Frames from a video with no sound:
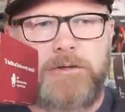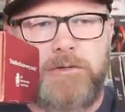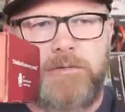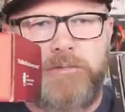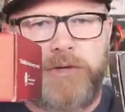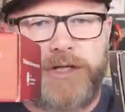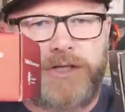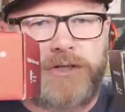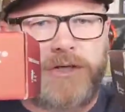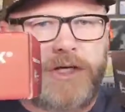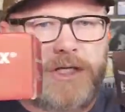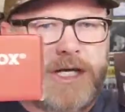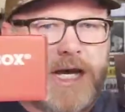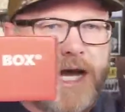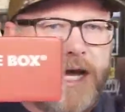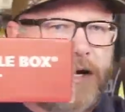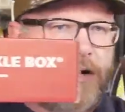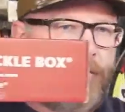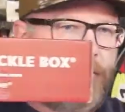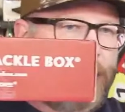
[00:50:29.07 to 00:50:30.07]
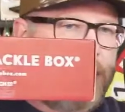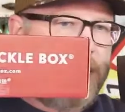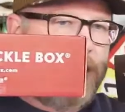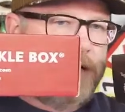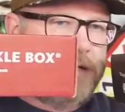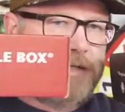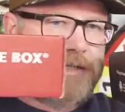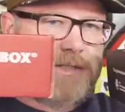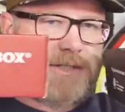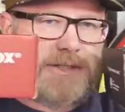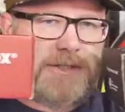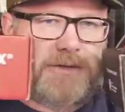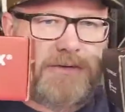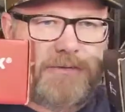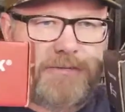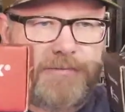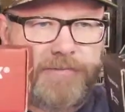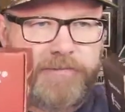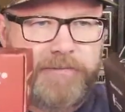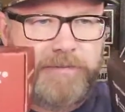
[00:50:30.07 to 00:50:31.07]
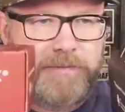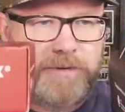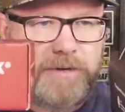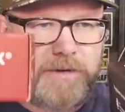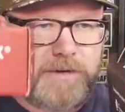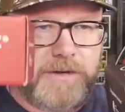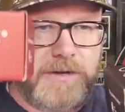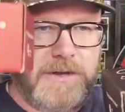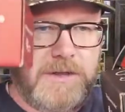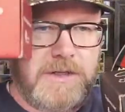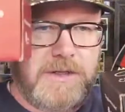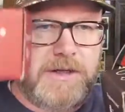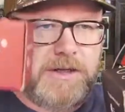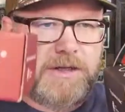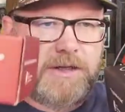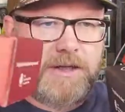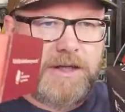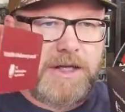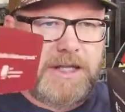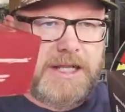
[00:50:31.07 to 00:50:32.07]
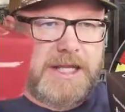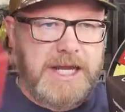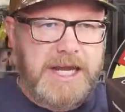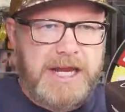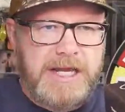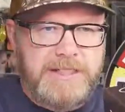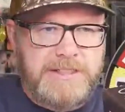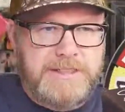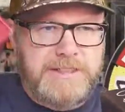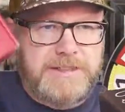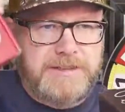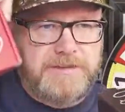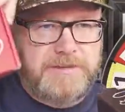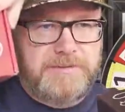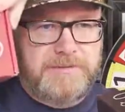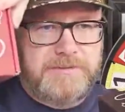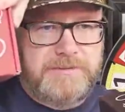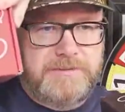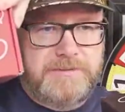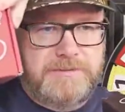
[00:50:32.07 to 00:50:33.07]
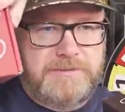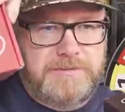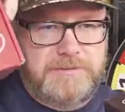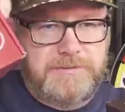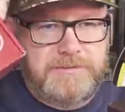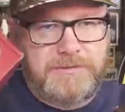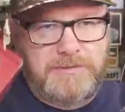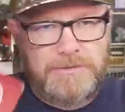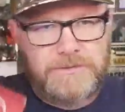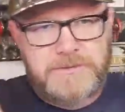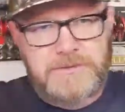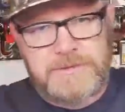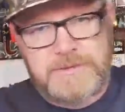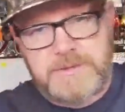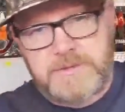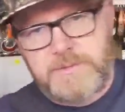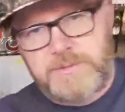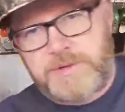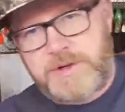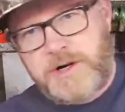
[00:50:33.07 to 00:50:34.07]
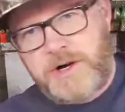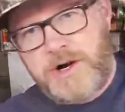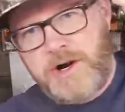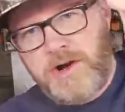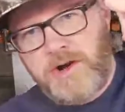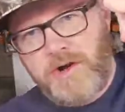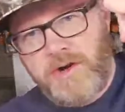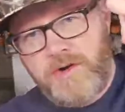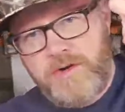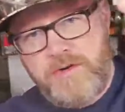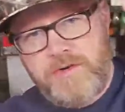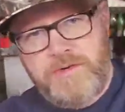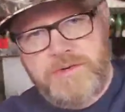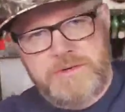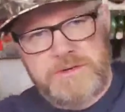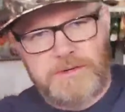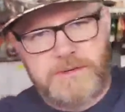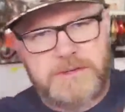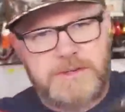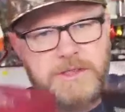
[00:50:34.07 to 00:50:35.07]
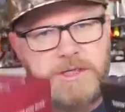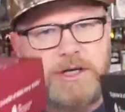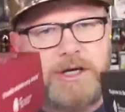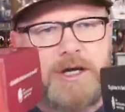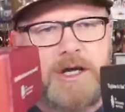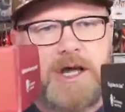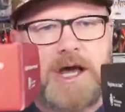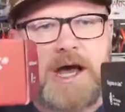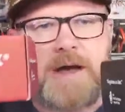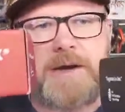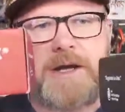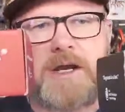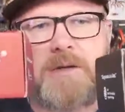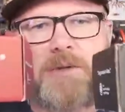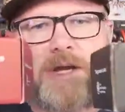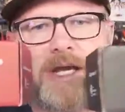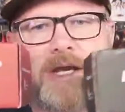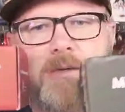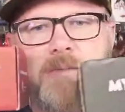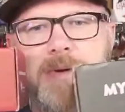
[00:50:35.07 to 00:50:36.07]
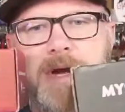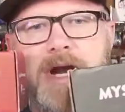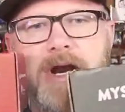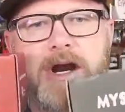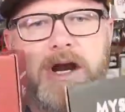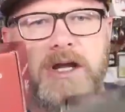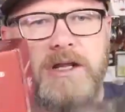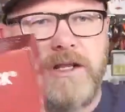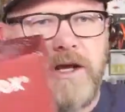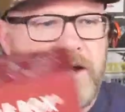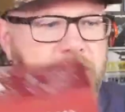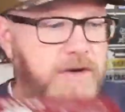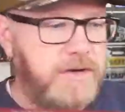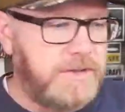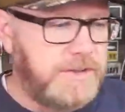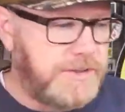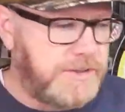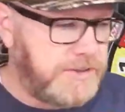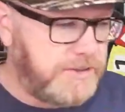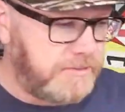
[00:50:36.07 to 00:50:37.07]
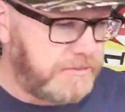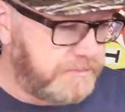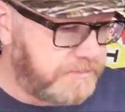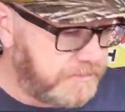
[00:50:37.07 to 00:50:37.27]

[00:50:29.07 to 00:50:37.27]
Mystery tackle box. Elite. Pro. I'm going to be comparing those.